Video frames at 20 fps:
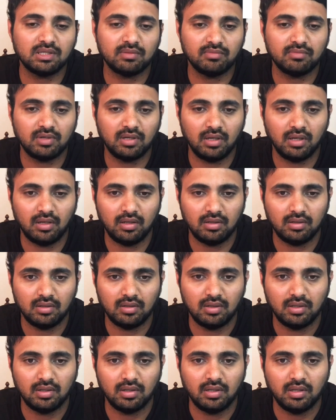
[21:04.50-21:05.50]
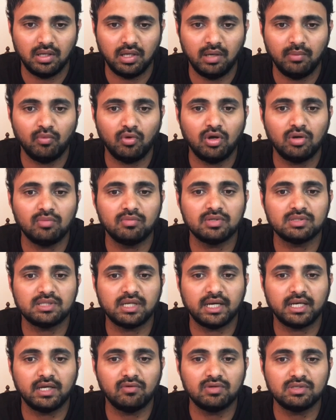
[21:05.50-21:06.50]
summary. Employer must
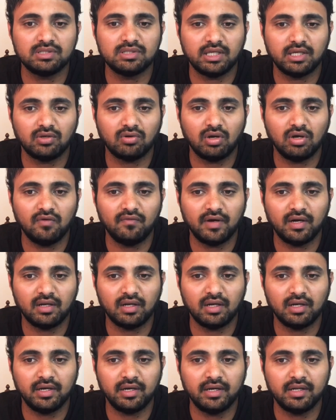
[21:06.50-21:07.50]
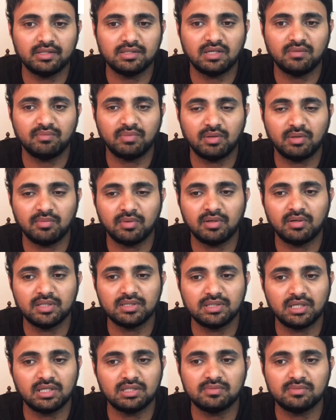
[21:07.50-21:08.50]
actively seek qualified Canadians and permanent
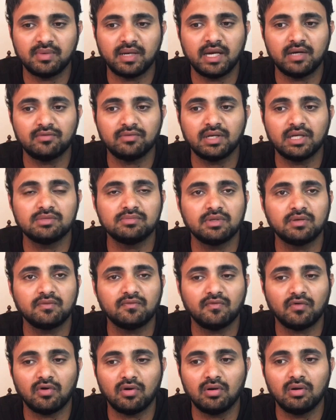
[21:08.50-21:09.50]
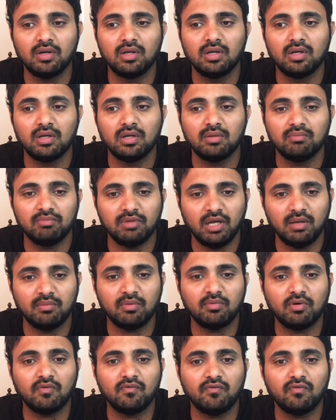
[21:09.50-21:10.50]
residents by advertising for
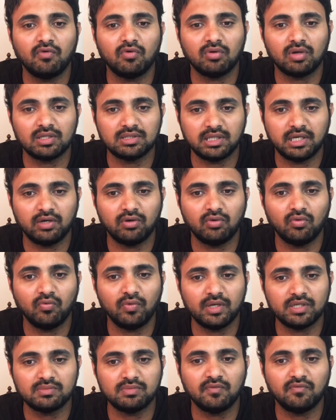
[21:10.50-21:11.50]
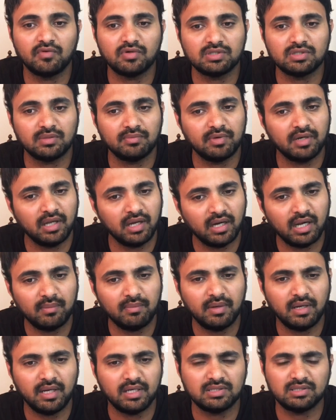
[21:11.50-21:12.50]
minimum of 4 consecutive weeks before submitting an
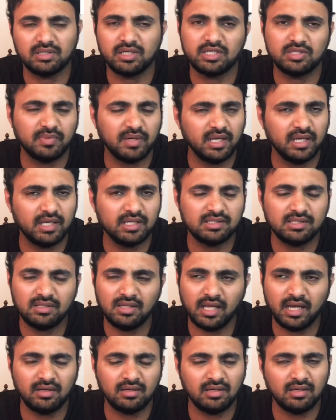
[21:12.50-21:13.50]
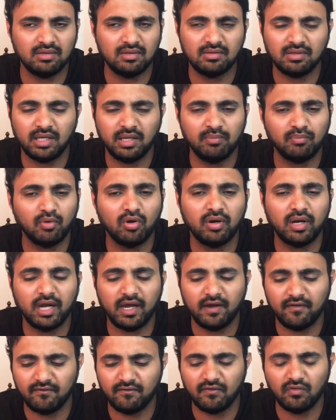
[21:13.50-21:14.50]
application. It's pretty easy that employer
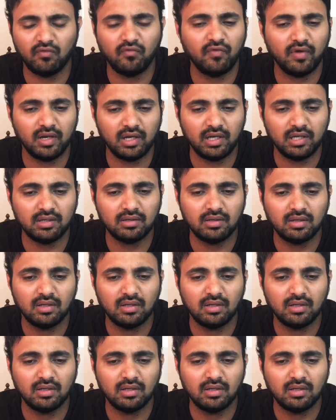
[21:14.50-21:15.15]
have to fill it.